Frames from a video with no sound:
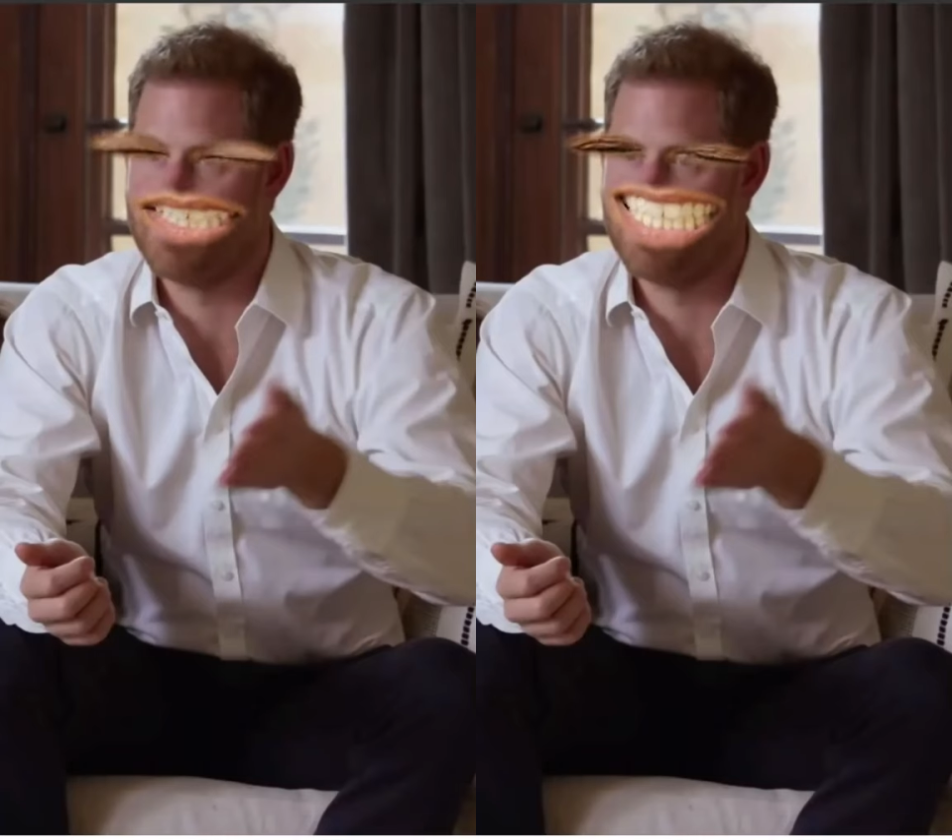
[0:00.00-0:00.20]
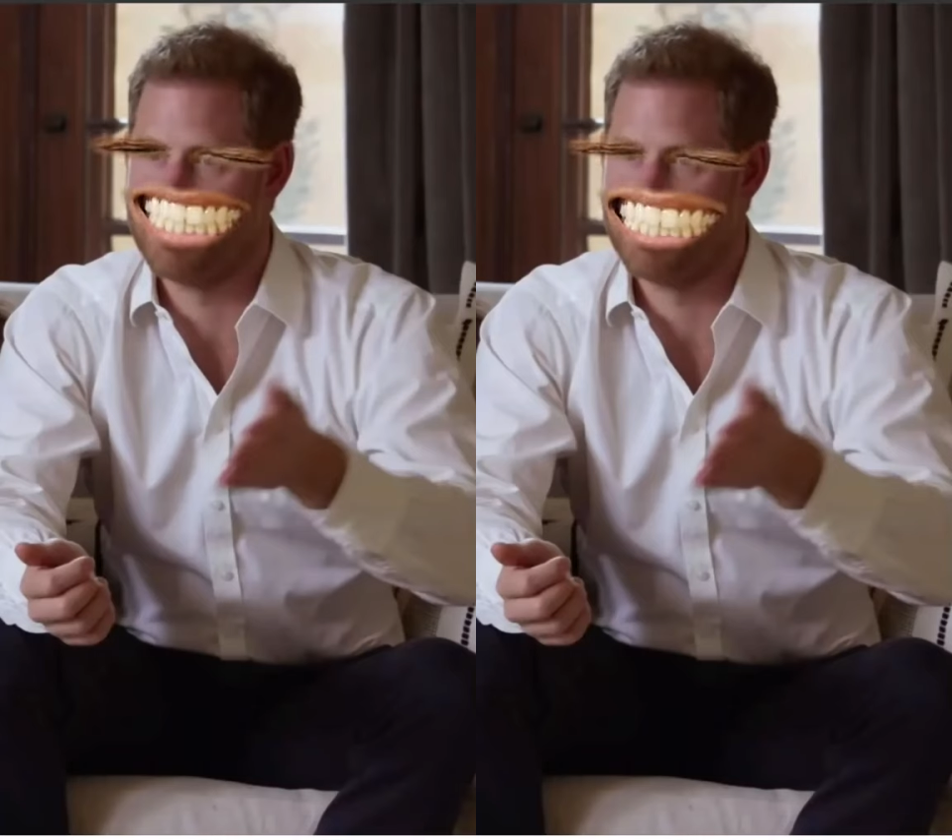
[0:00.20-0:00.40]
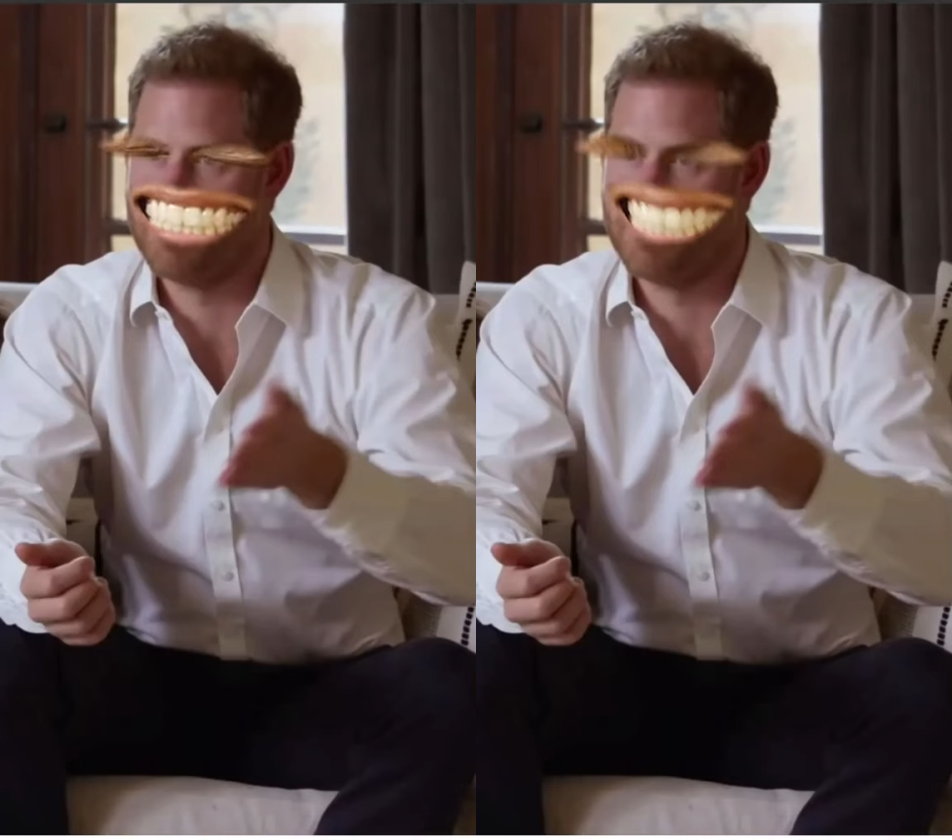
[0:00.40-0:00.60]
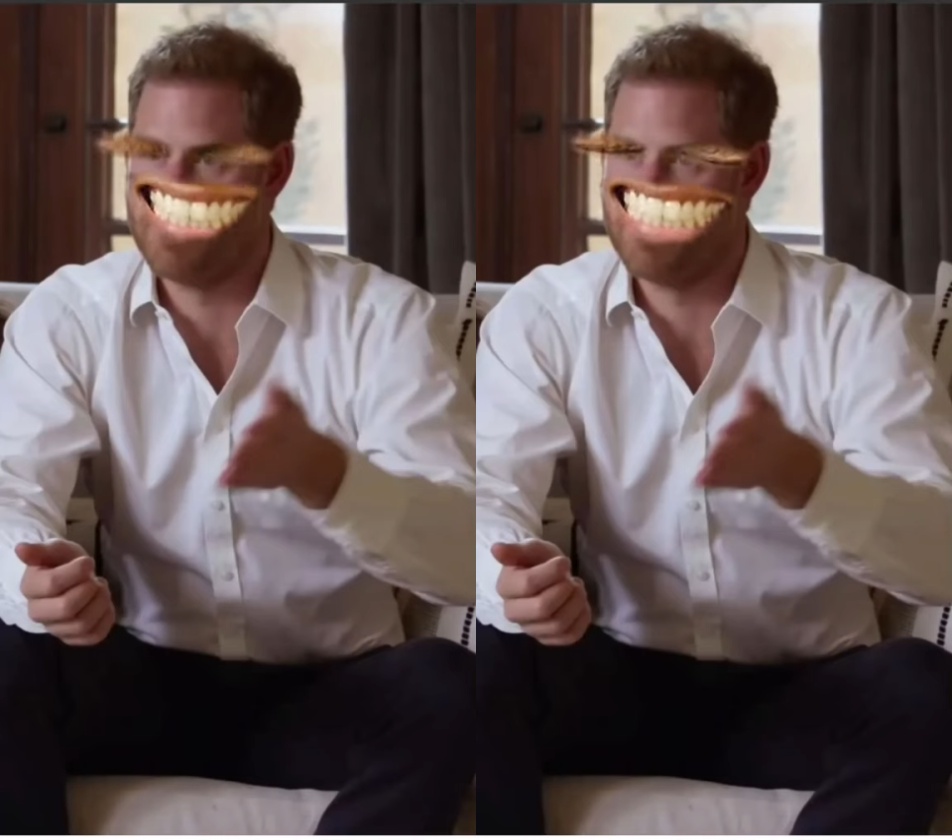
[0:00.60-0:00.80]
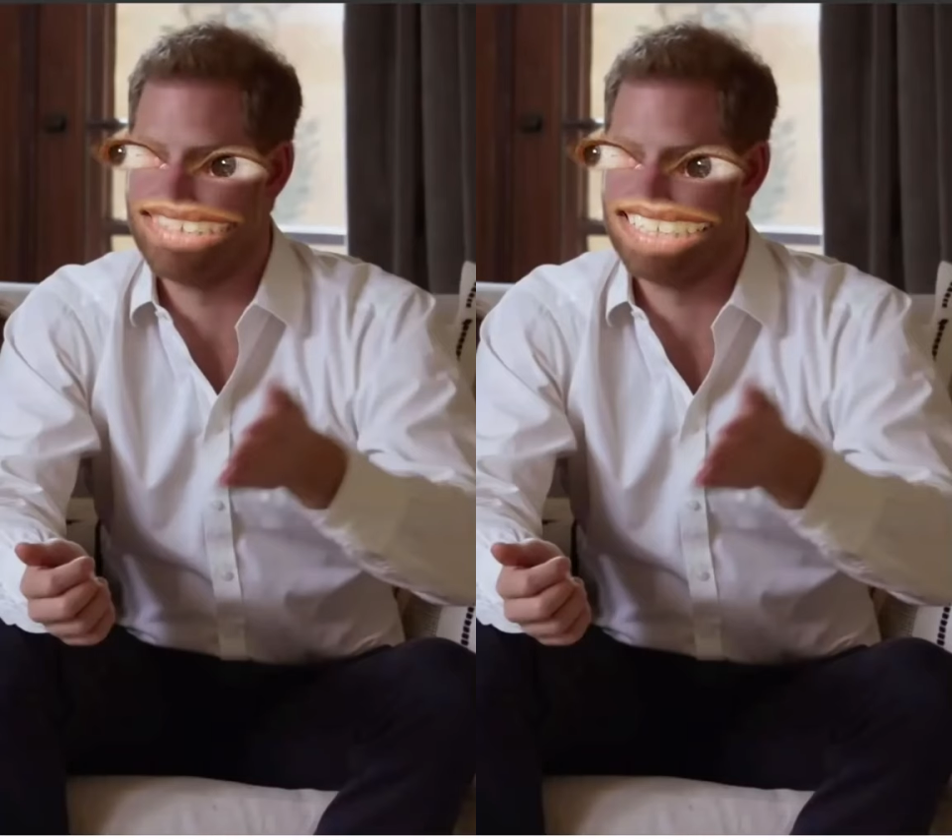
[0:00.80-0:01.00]
I cursed
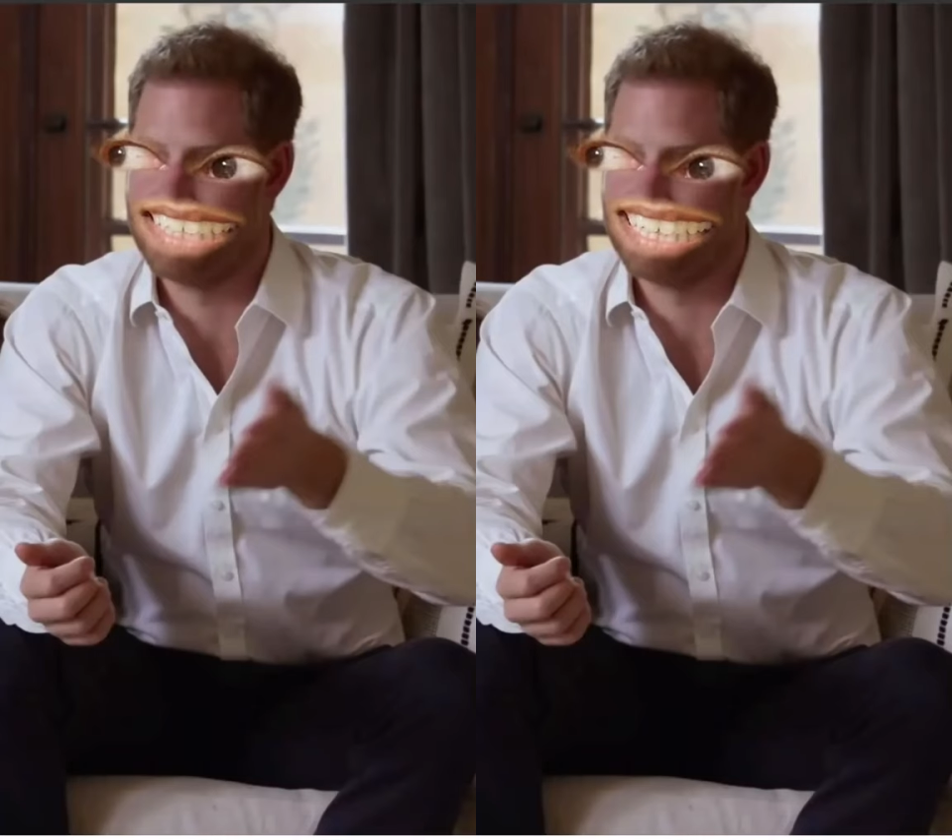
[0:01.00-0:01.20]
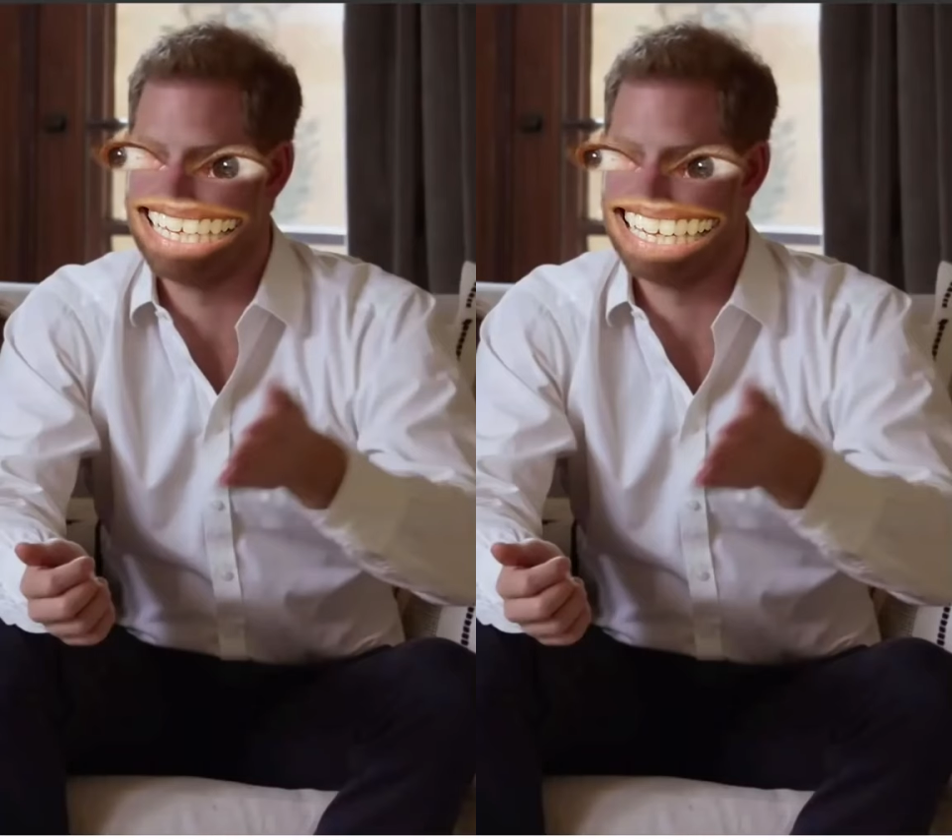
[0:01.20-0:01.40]
myself.